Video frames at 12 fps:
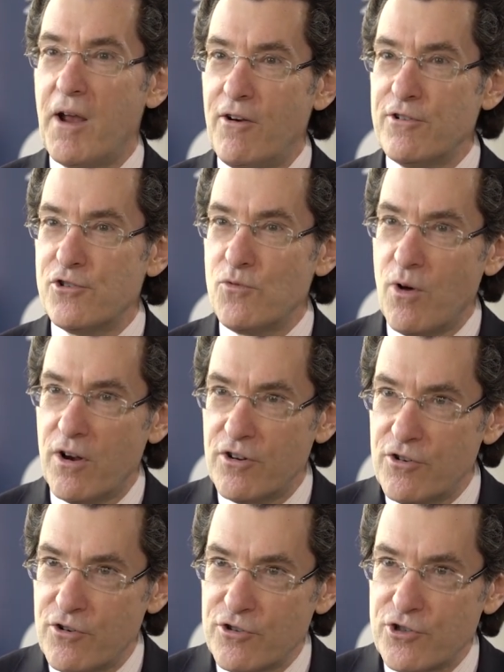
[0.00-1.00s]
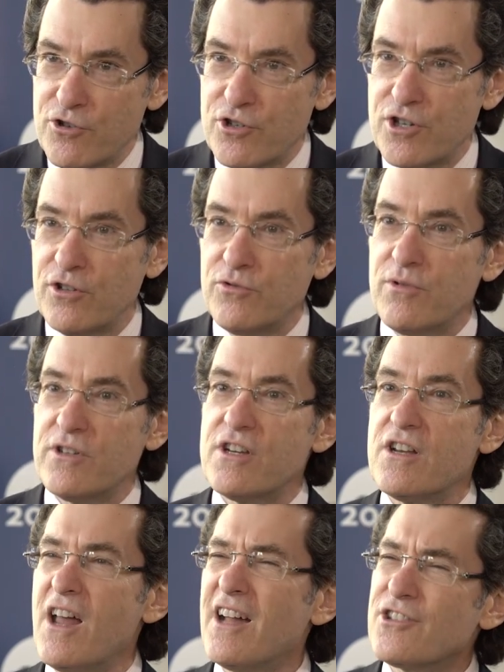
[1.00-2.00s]
Parents who want to nurture children
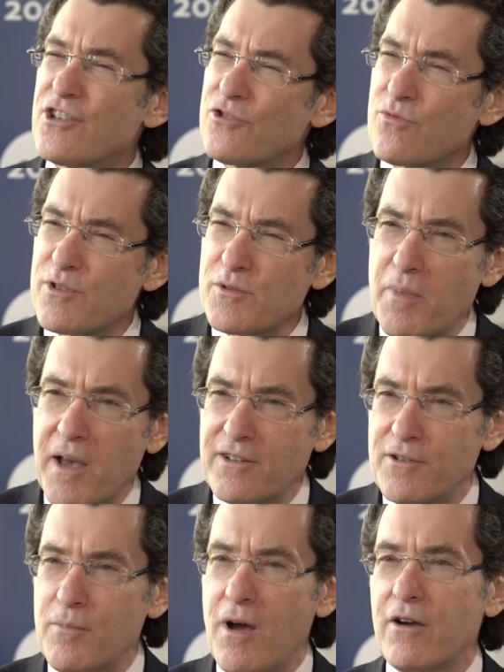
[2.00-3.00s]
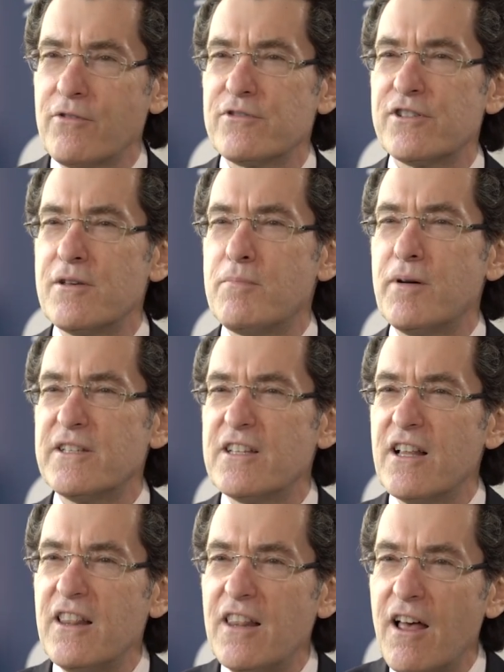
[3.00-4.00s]
to not just respect democracy, but
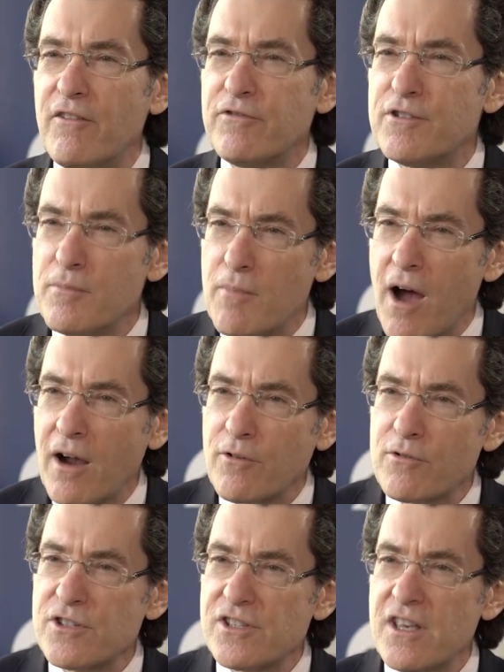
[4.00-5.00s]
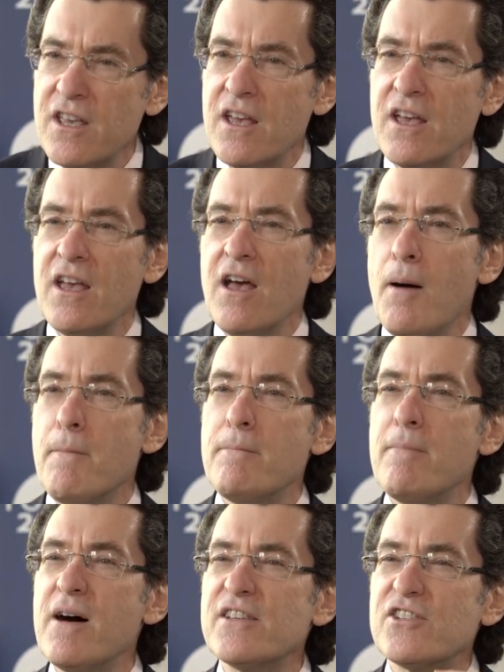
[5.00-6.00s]
to love democracy,
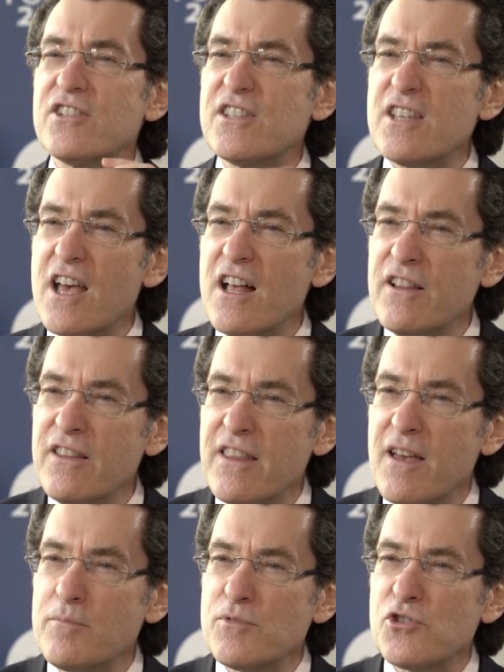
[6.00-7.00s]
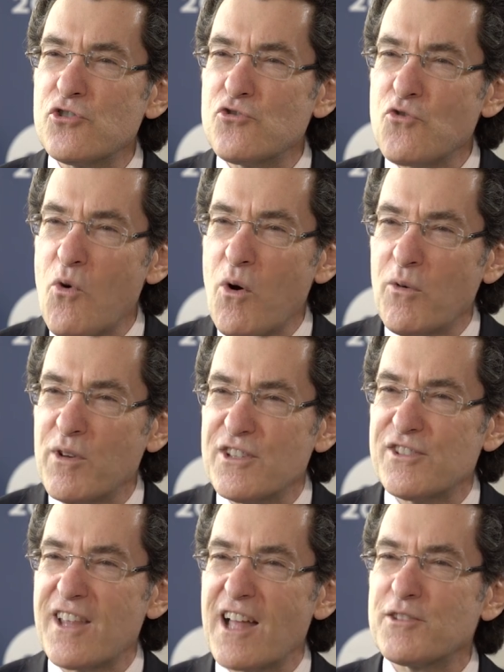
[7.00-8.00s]
must tell them
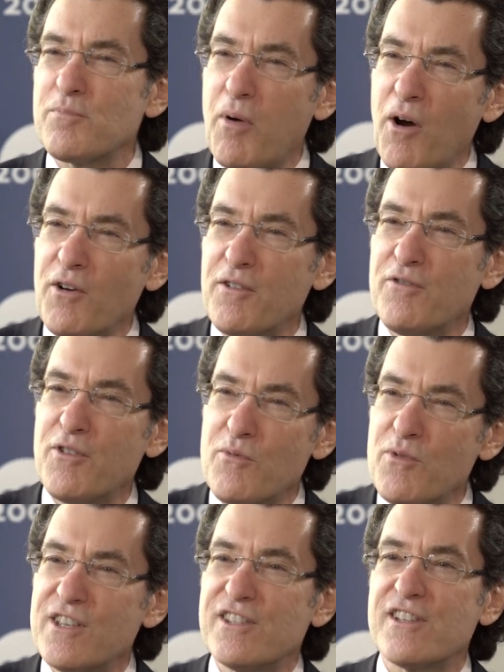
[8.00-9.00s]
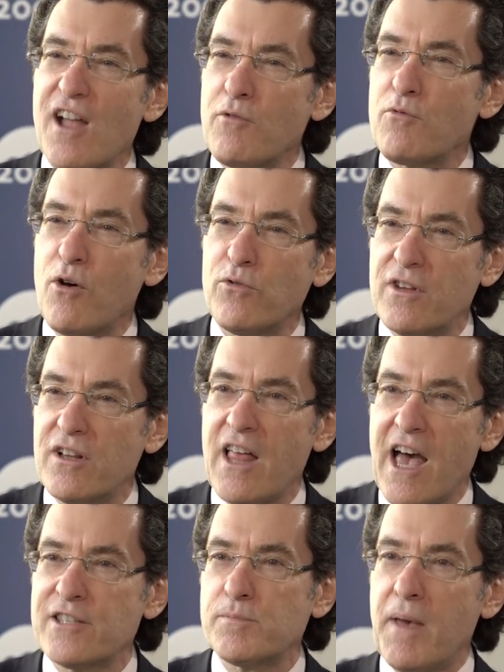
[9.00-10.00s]
stories. That's part of the reason I wrote The
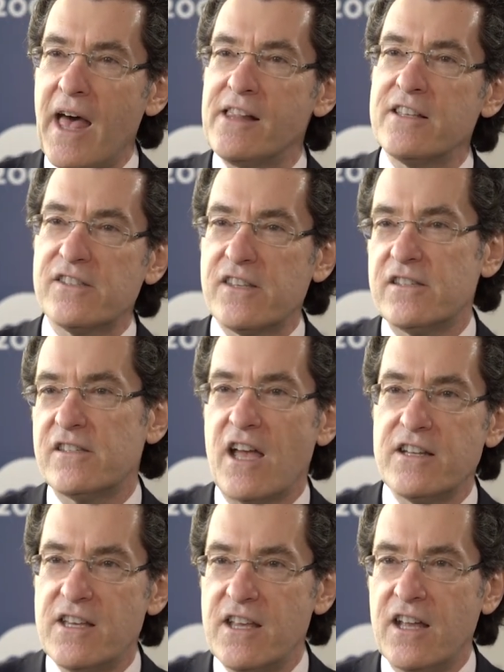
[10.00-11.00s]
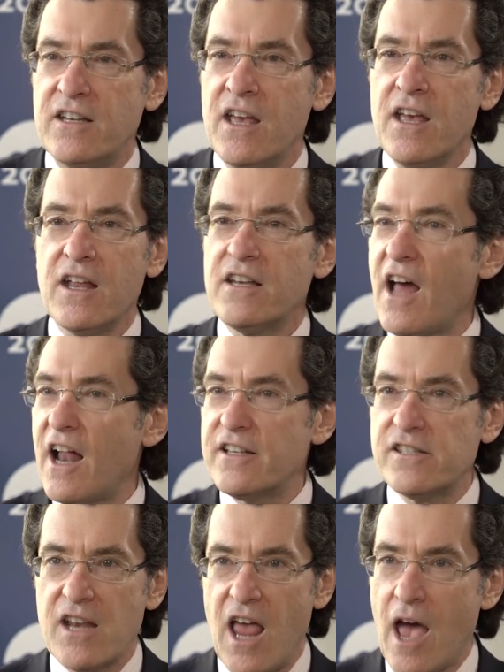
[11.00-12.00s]
Last Palace as I did, not
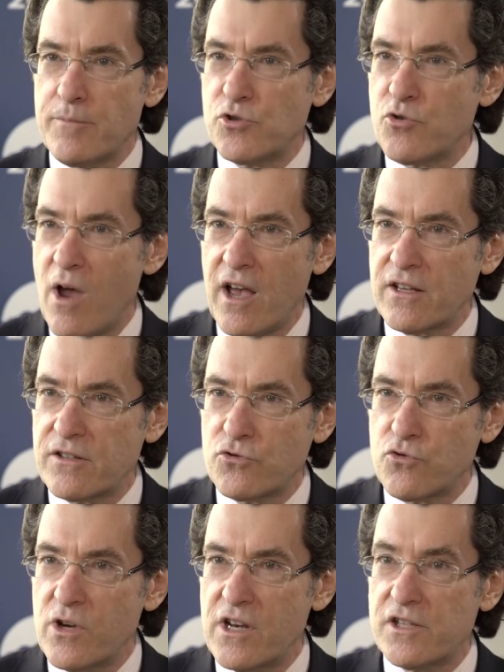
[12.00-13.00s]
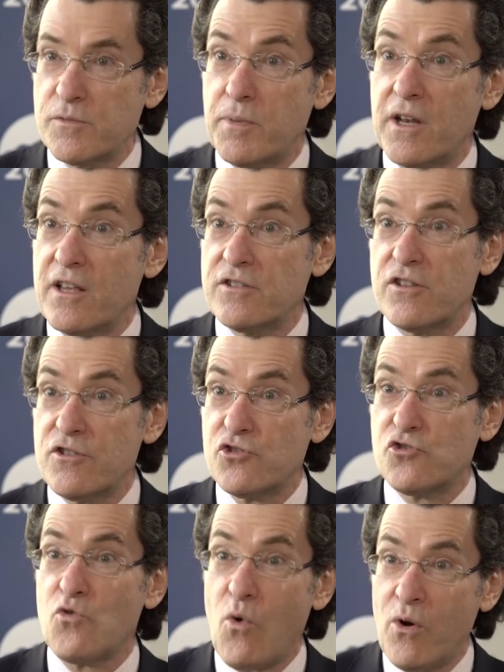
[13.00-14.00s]
as an abstract treatise, but as the
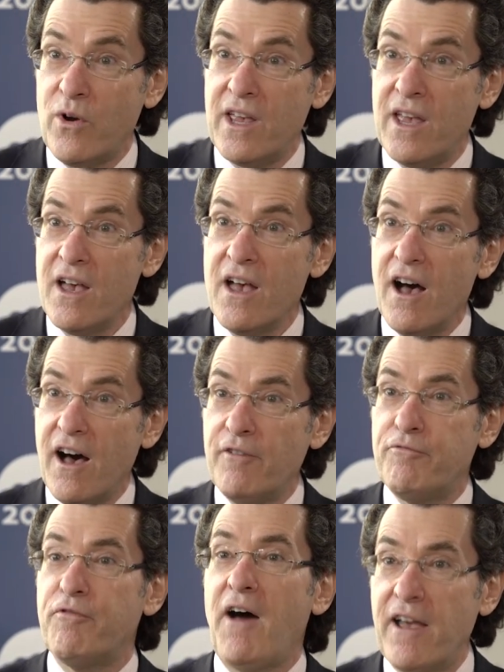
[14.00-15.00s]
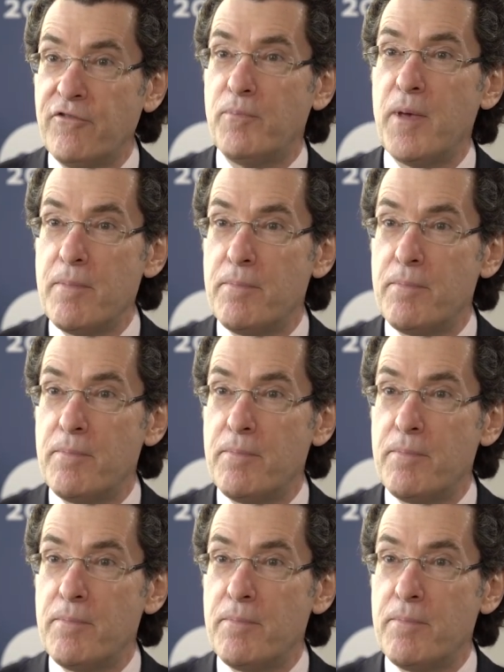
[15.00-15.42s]
story of five